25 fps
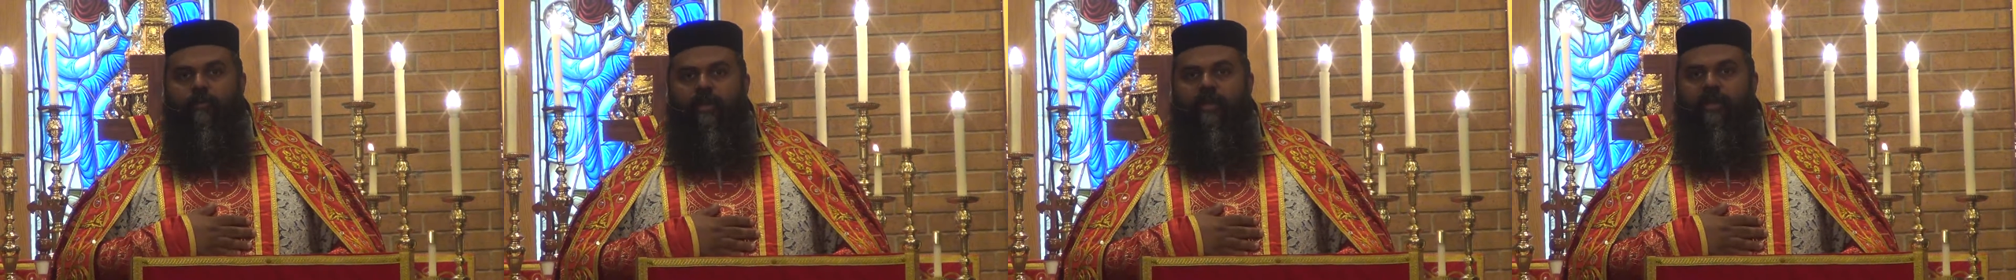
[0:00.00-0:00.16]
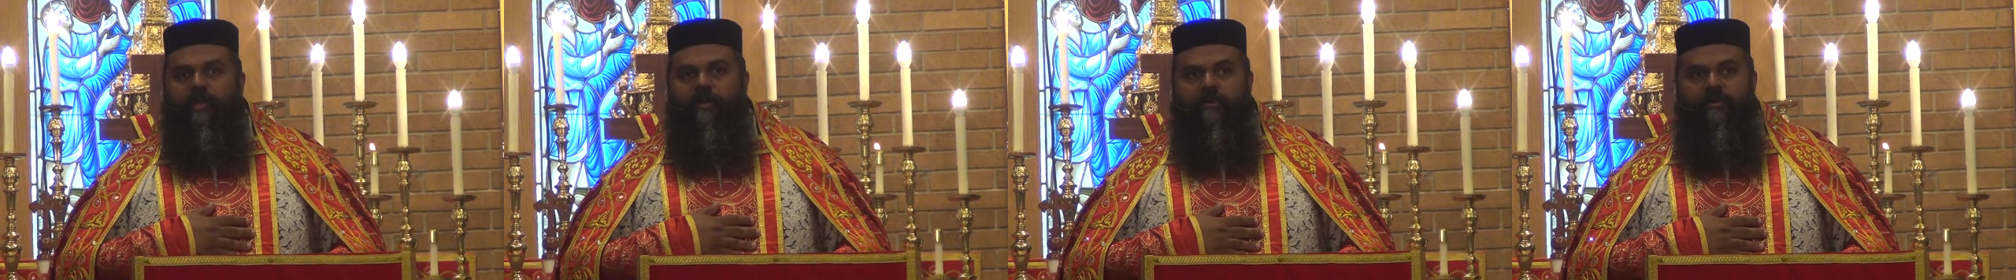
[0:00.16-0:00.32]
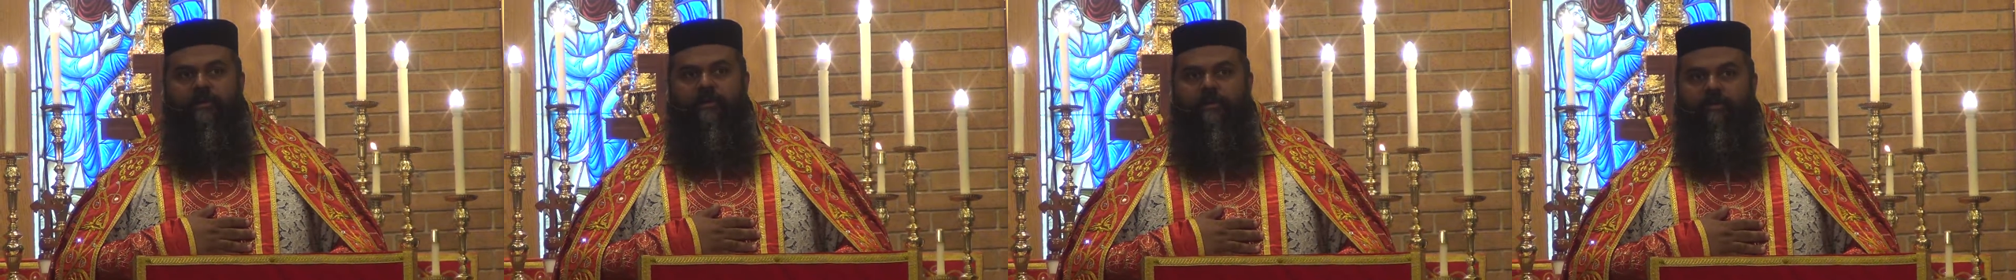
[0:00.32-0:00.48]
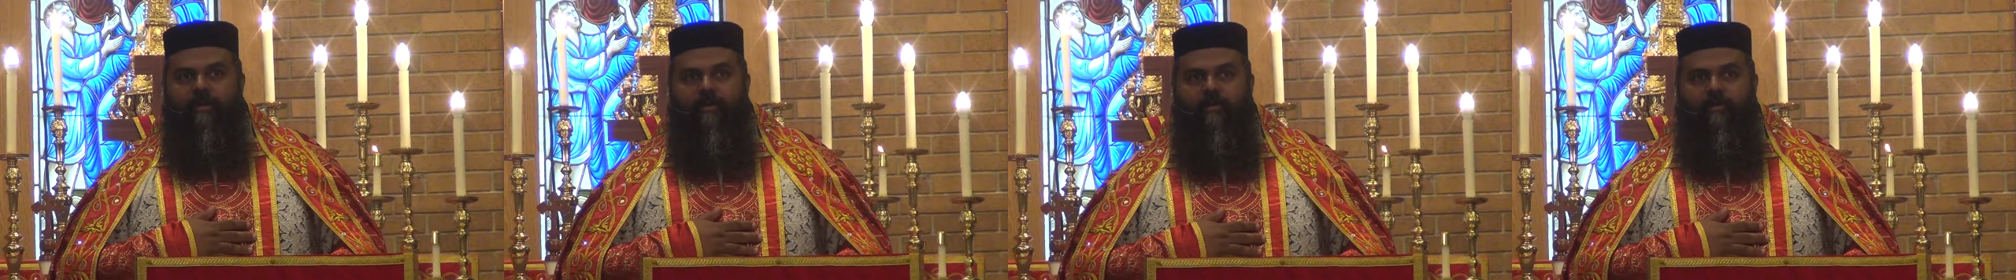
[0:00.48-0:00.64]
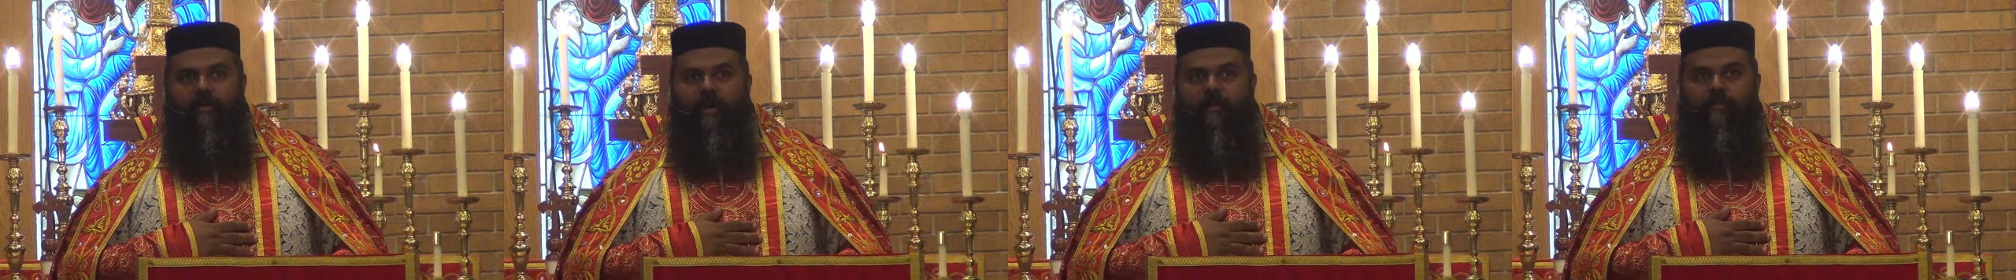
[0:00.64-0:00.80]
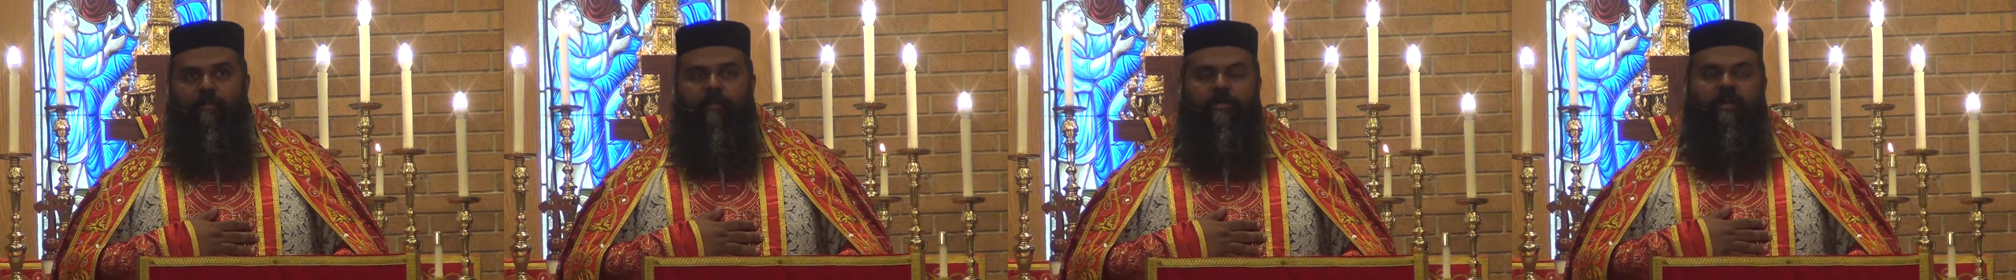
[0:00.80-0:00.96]
what little
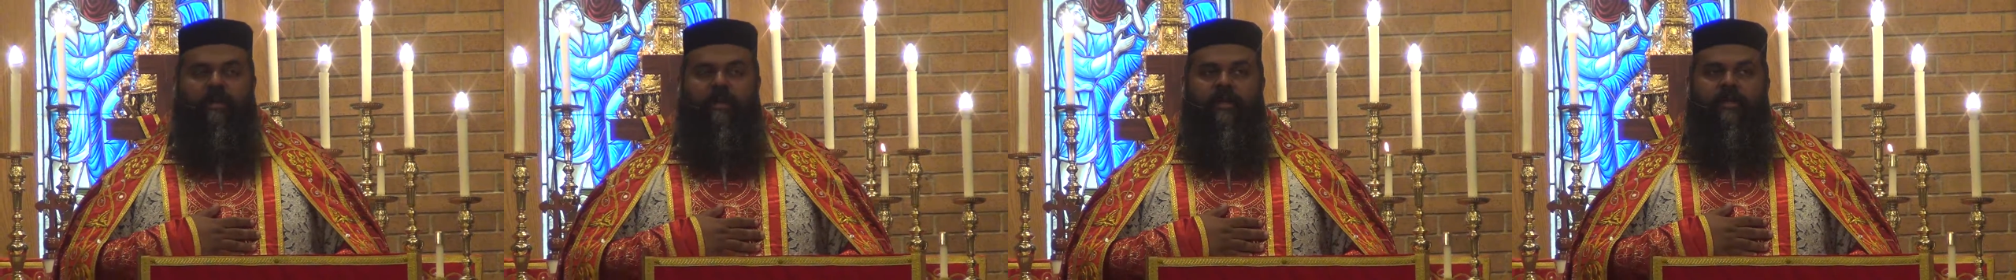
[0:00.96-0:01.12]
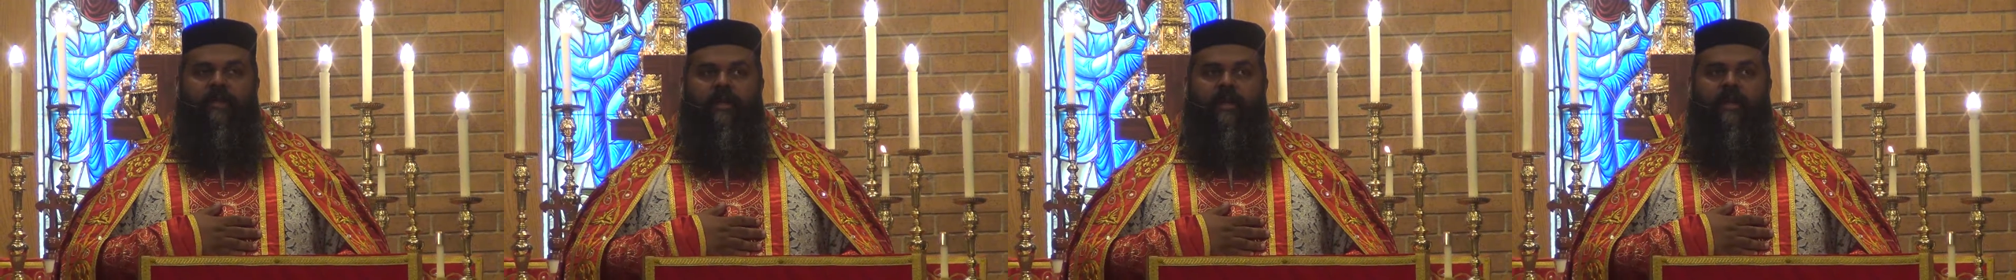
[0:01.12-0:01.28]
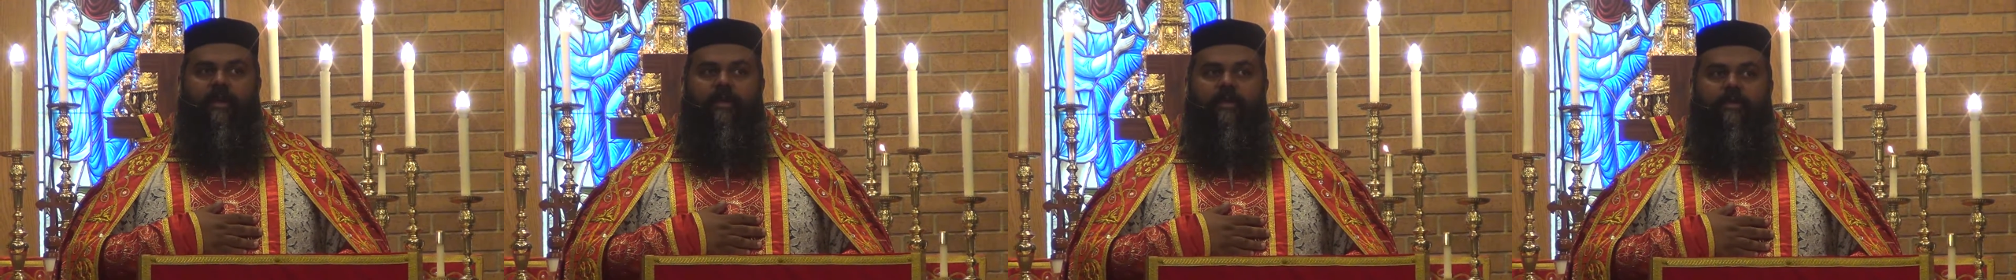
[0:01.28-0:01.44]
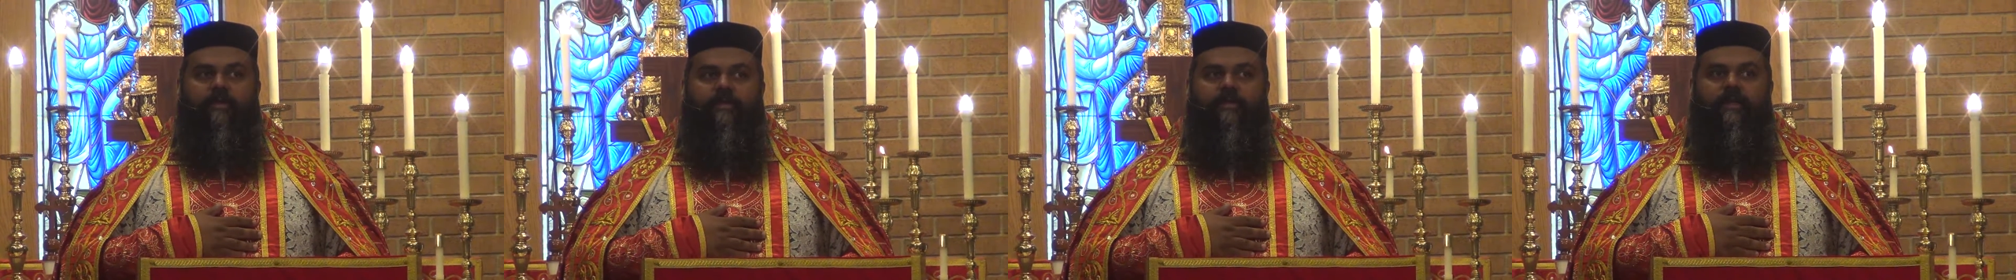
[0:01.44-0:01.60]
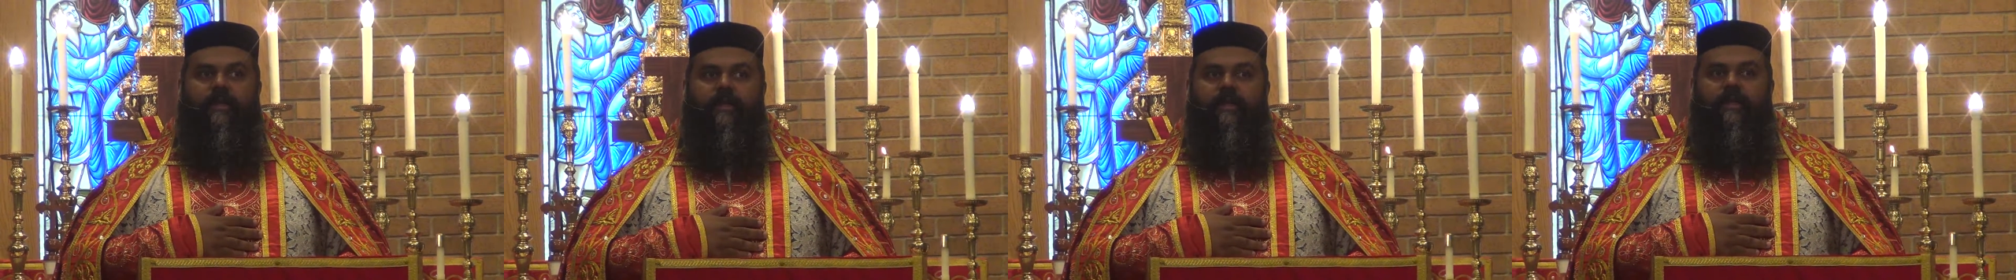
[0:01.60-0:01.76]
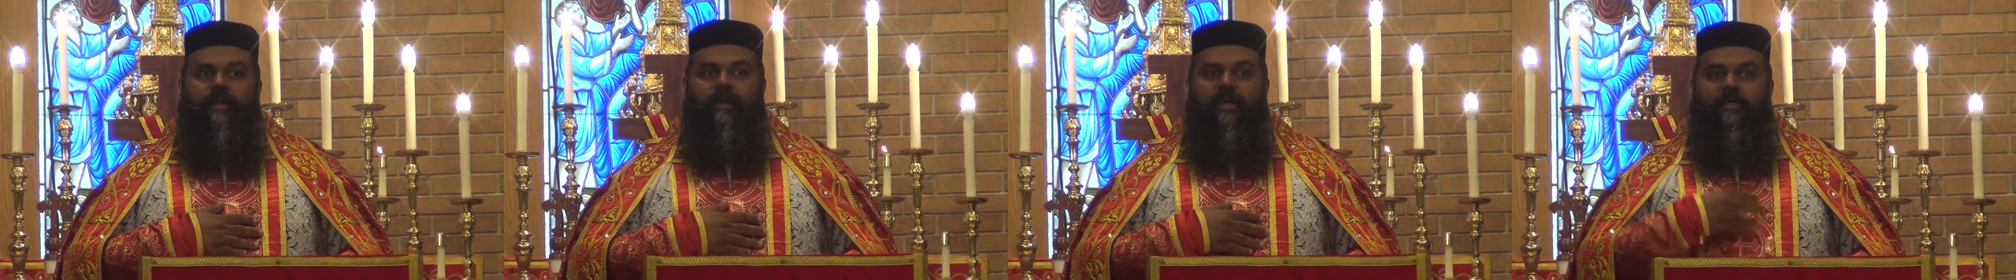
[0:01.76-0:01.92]
children want more than anything
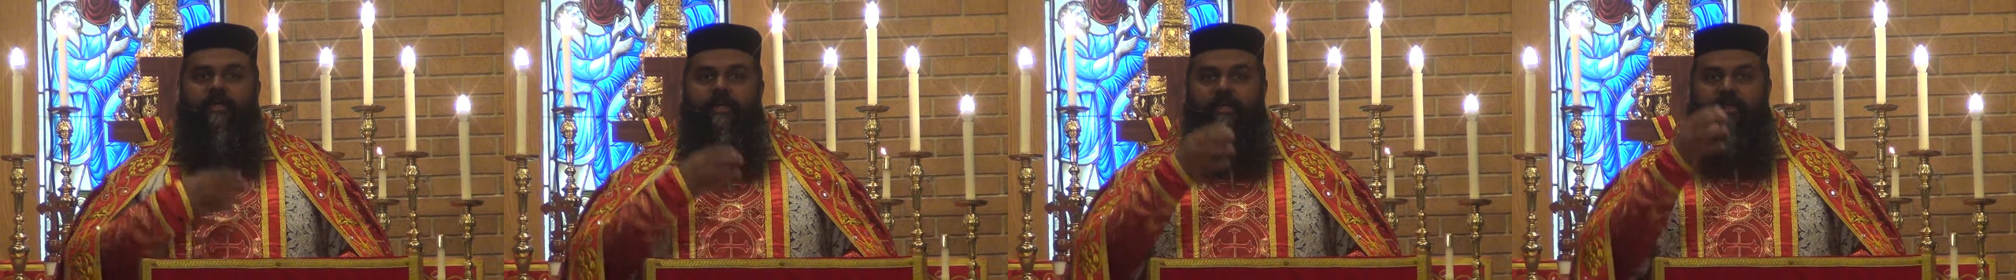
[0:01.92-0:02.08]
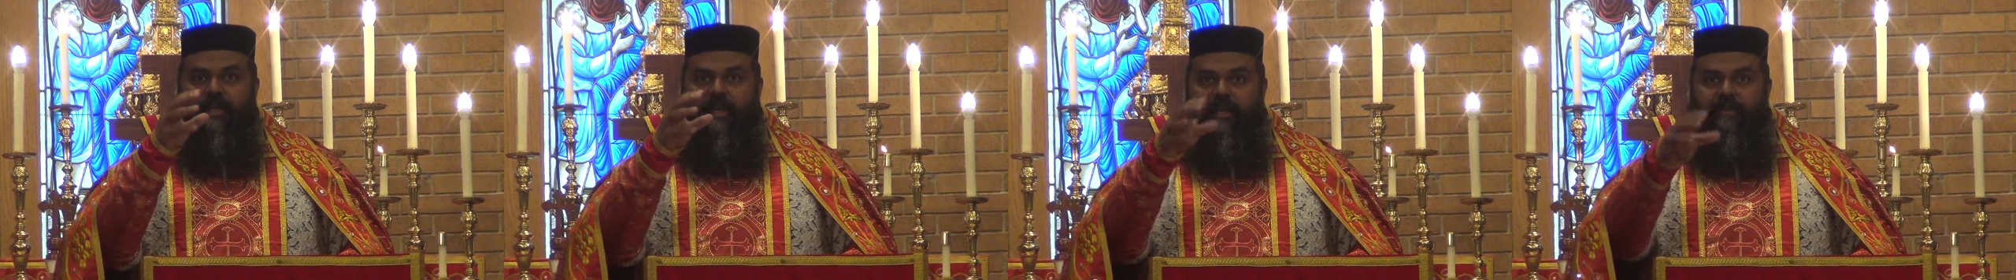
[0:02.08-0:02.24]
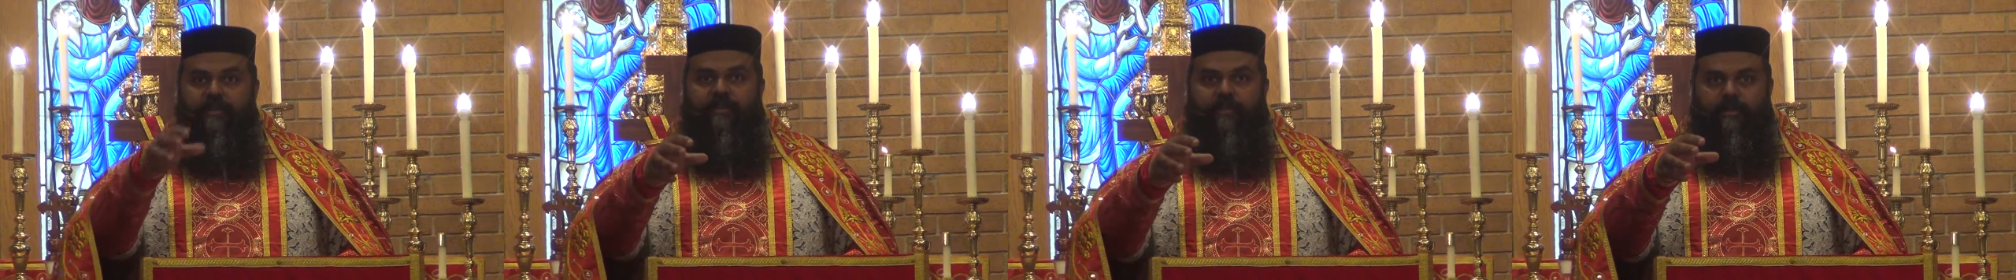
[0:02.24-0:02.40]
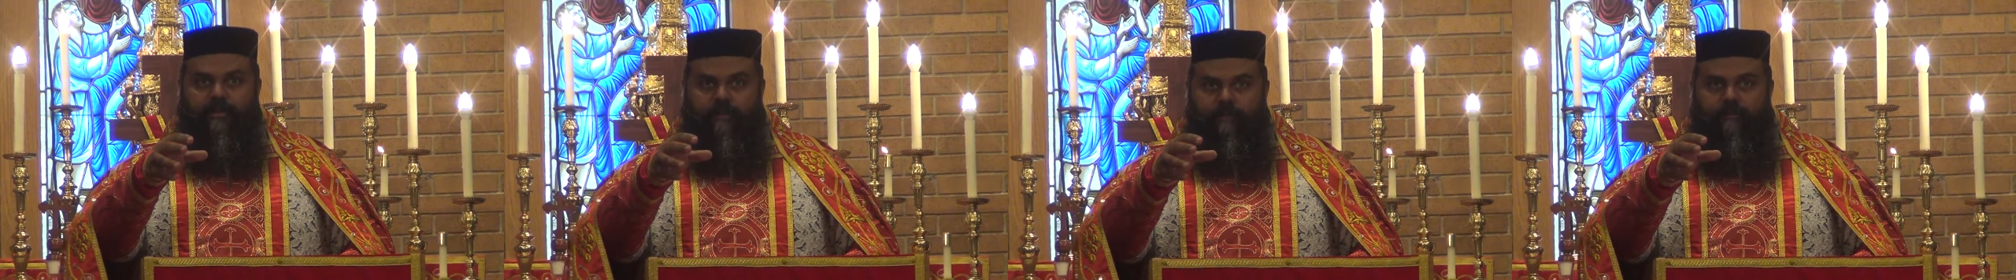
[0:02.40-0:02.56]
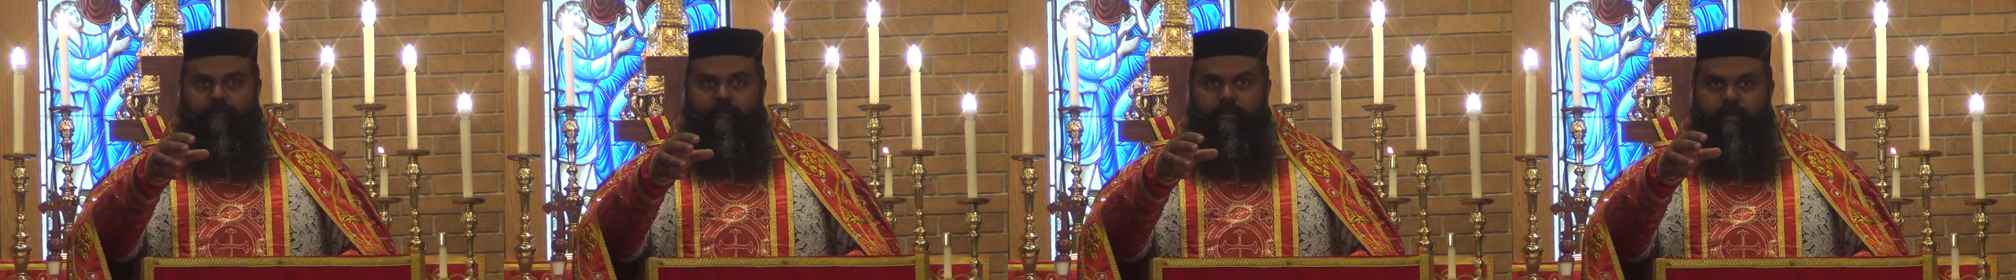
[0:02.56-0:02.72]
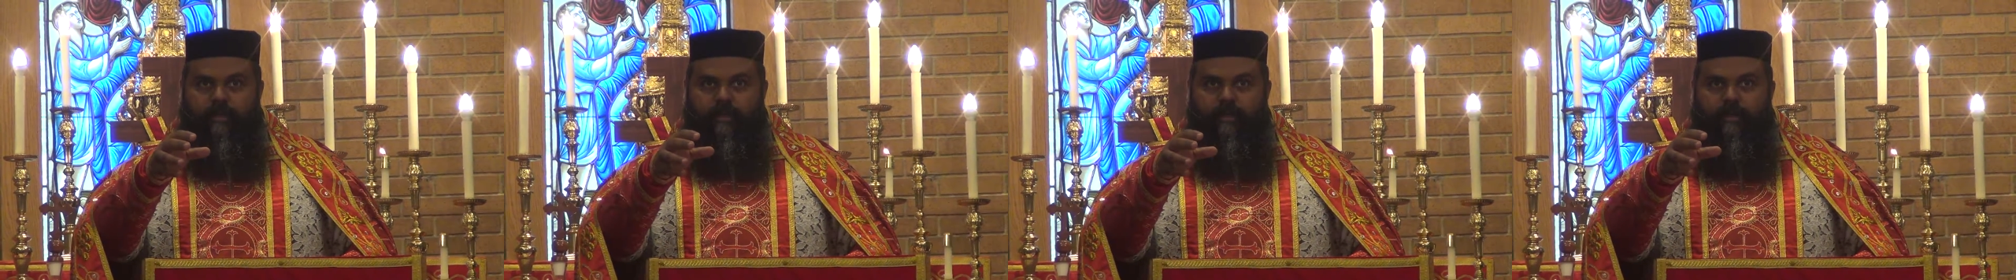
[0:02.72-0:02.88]
else, is attention.